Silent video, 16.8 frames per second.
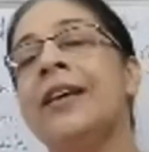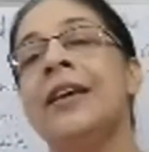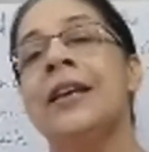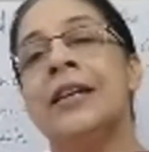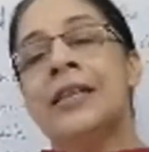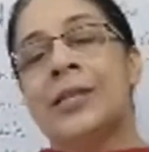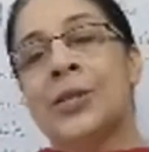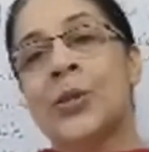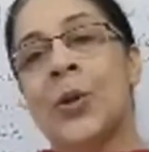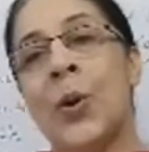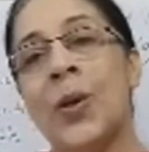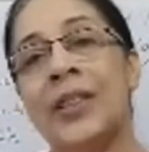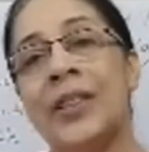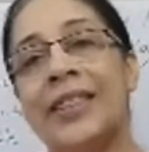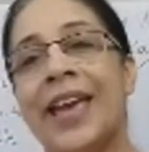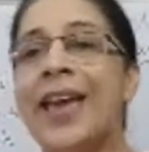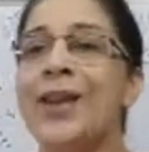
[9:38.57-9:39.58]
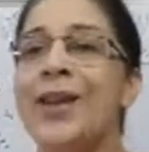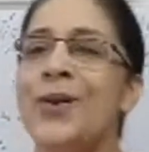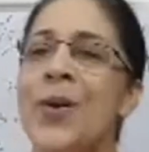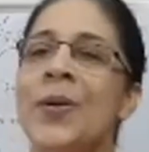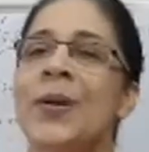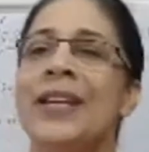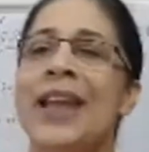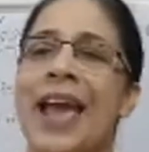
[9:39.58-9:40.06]
So they look
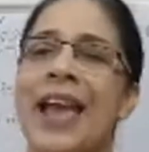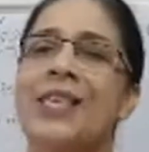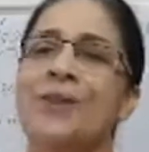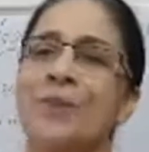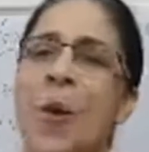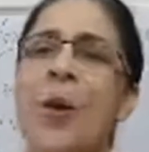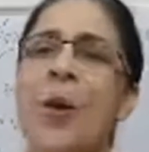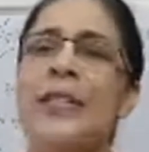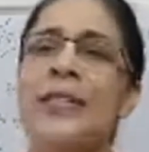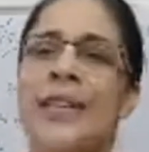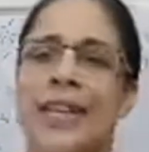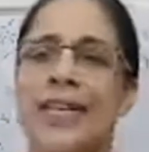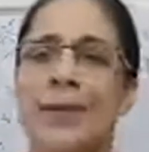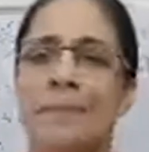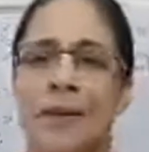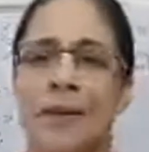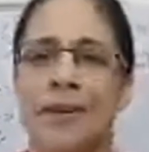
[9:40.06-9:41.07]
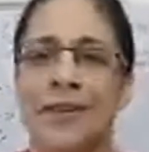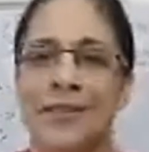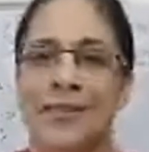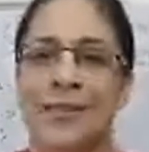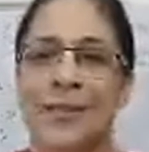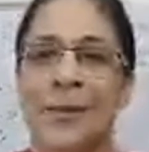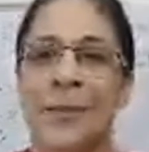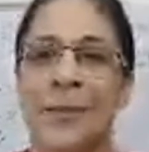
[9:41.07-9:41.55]
like small teddy
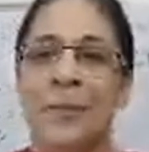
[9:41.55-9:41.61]
bears.